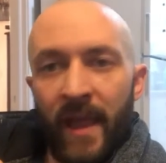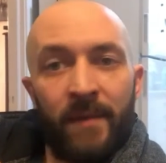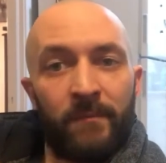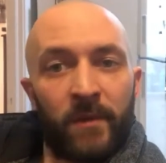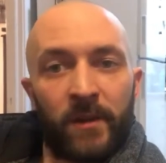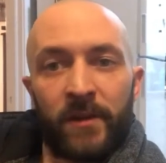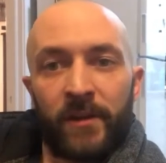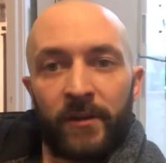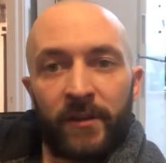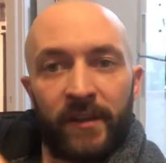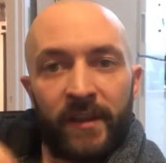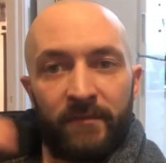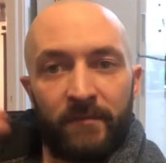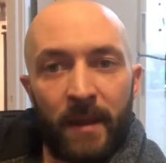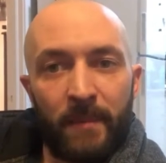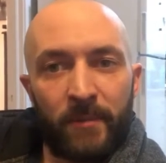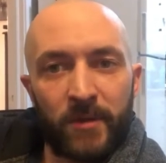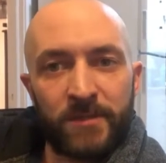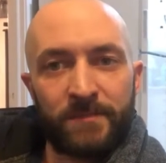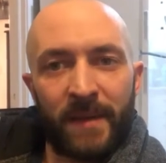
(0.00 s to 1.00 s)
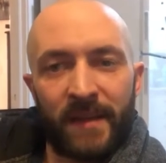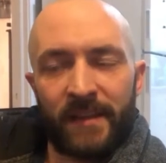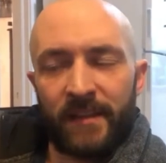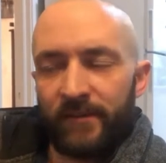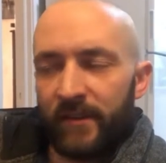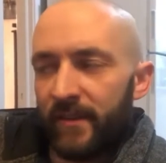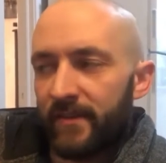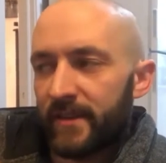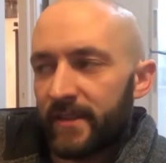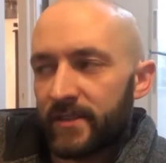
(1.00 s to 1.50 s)
yeah, I'm going to give my
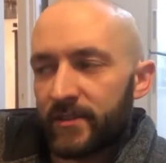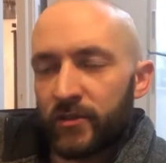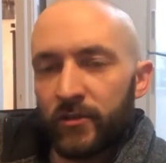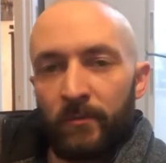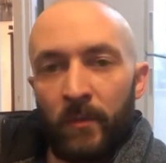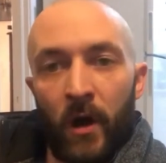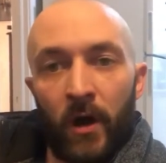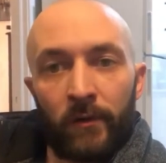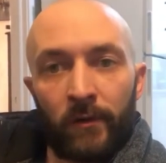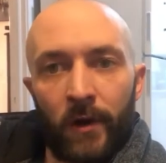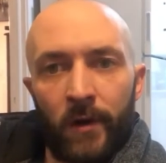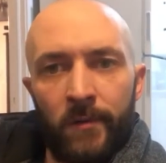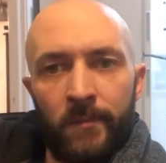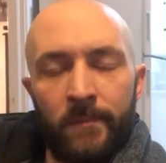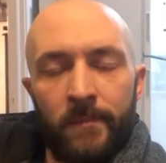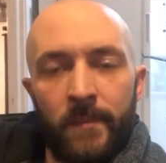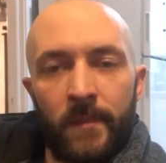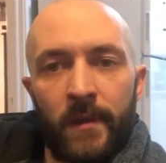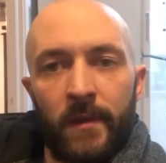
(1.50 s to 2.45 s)
perspective on this tomorrow.